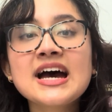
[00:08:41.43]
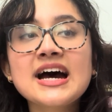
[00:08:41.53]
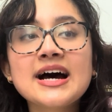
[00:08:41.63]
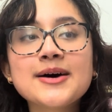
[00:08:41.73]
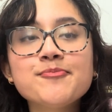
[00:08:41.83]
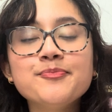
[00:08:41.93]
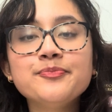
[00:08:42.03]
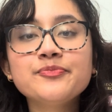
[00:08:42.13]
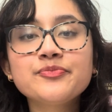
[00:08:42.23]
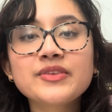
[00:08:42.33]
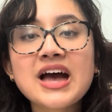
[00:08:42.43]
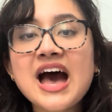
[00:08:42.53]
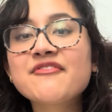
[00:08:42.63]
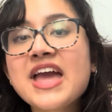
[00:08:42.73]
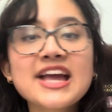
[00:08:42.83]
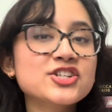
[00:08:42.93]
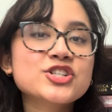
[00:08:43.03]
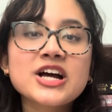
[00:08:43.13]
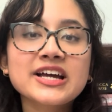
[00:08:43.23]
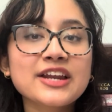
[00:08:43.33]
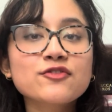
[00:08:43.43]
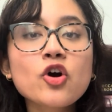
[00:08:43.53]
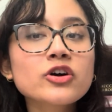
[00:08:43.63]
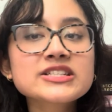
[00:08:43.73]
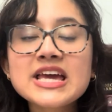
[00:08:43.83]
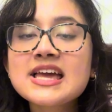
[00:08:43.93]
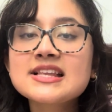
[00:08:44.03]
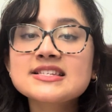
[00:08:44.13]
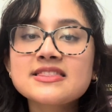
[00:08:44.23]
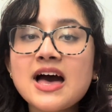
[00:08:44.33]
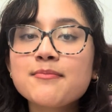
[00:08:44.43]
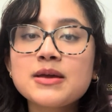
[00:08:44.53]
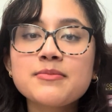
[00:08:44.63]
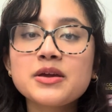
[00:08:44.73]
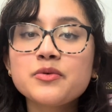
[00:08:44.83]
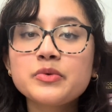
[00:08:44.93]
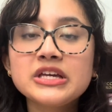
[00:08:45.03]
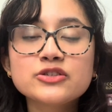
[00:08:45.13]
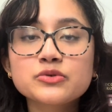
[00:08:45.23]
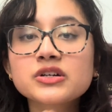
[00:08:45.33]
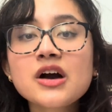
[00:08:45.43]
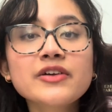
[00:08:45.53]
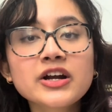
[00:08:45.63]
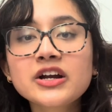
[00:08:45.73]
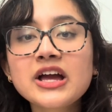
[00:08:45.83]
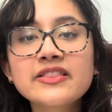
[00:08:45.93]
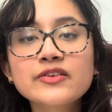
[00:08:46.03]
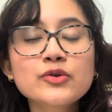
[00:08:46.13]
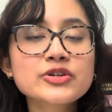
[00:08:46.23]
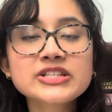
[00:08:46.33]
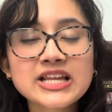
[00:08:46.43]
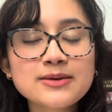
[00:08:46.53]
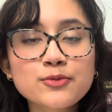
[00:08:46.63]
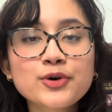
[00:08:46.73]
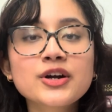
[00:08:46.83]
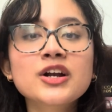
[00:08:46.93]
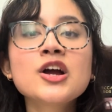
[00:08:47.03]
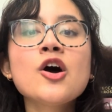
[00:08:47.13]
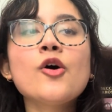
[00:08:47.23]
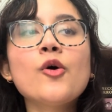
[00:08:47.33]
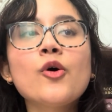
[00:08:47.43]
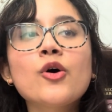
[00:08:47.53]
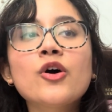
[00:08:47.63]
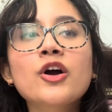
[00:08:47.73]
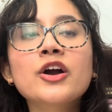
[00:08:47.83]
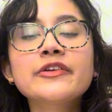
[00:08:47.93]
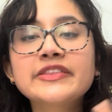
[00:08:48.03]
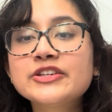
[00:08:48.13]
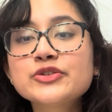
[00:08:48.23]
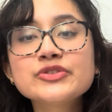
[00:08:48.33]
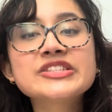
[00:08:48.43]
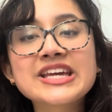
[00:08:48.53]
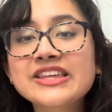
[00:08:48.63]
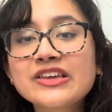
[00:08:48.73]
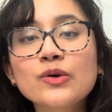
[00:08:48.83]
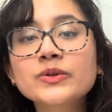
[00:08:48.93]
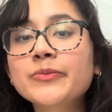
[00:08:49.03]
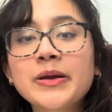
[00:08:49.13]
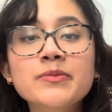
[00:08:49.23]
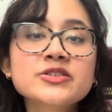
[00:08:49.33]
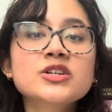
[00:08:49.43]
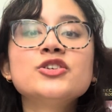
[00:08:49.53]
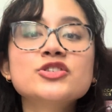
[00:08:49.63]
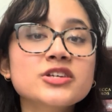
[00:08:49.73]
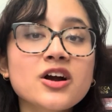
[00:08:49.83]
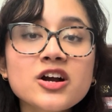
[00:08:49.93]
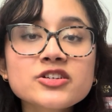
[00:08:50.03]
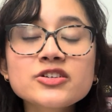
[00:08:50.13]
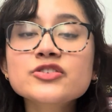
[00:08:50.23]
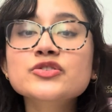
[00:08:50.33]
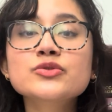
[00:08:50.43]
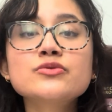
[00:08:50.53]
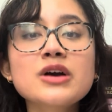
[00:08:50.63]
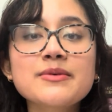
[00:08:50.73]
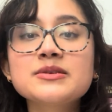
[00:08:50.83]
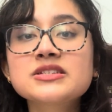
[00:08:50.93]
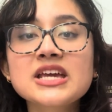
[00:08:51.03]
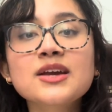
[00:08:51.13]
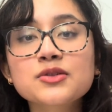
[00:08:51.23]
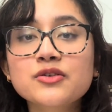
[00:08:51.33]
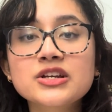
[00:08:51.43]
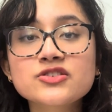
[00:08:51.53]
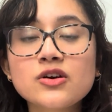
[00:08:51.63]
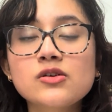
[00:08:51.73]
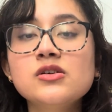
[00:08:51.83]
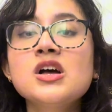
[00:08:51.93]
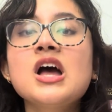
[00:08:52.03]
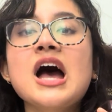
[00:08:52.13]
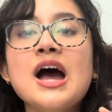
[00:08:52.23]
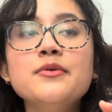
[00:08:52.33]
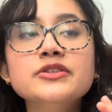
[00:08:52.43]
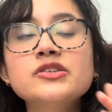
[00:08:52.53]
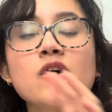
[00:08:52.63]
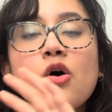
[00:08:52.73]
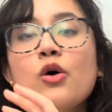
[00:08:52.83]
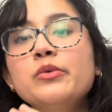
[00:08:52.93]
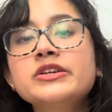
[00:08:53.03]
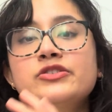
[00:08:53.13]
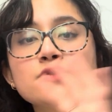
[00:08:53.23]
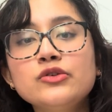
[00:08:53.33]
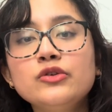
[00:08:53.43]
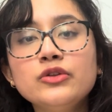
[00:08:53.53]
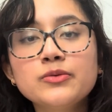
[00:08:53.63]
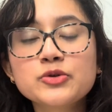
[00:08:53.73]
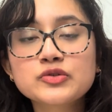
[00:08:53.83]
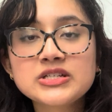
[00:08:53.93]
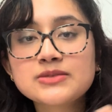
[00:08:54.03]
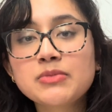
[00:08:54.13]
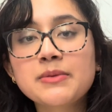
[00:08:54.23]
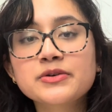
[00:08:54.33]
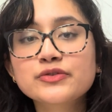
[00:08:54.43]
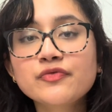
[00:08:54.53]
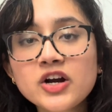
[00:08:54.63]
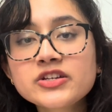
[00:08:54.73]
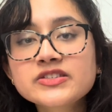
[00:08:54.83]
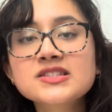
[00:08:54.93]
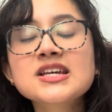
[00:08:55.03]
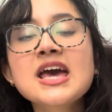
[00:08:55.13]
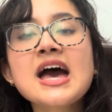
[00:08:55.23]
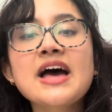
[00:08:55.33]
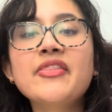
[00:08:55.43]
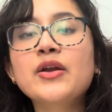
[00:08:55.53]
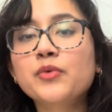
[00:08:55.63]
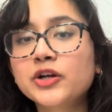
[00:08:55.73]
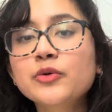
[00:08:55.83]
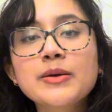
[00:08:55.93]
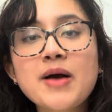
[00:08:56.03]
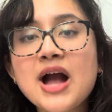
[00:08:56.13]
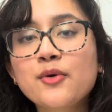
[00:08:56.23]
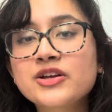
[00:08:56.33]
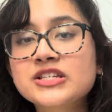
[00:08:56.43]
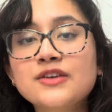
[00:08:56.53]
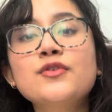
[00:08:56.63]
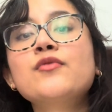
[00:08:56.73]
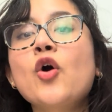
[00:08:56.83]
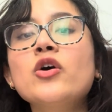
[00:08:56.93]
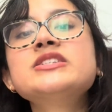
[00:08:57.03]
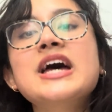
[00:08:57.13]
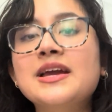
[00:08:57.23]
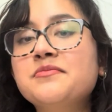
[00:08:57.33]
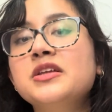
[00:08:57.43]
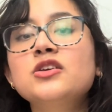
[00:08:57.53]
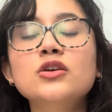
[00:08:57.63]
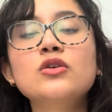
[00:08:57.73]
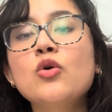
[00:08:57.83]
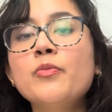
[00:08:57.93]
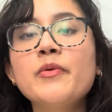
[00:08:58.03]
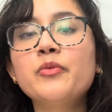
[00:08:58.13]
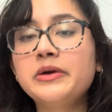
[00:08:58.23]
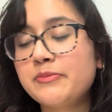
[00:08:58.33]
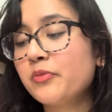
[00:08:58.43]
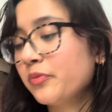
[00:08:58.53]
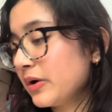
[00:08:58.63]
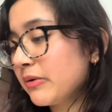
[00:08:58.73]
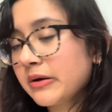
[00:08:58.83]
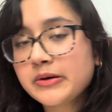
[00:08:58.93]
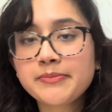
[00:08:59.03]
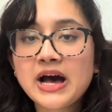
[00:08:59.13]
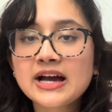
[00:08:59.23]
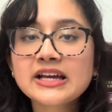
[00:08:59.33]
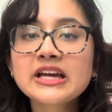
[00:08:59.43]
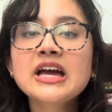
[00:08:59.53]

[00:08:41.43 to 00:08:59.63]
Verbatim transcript: um, have extra kind of content that maybe we don't cover in the course anymore or they do say the older papers are usually harder so I mean take it with a grain of salt I would always do the most recent papers first and then work your way backwards and if you've got time then you can go way way way, way back